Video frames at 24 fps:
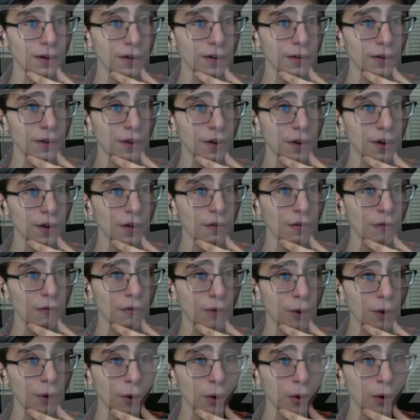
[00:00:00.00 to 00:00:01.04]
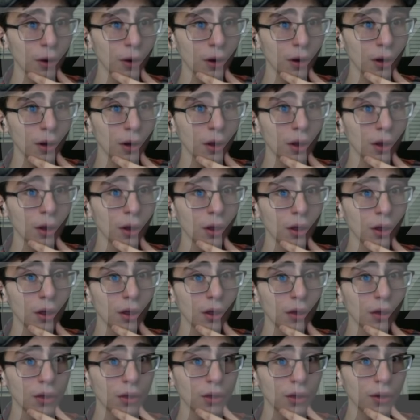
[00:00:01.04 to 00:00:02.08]

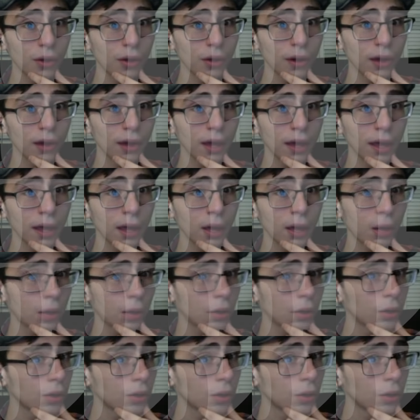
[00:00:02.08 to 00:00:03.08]
Nobody speaks.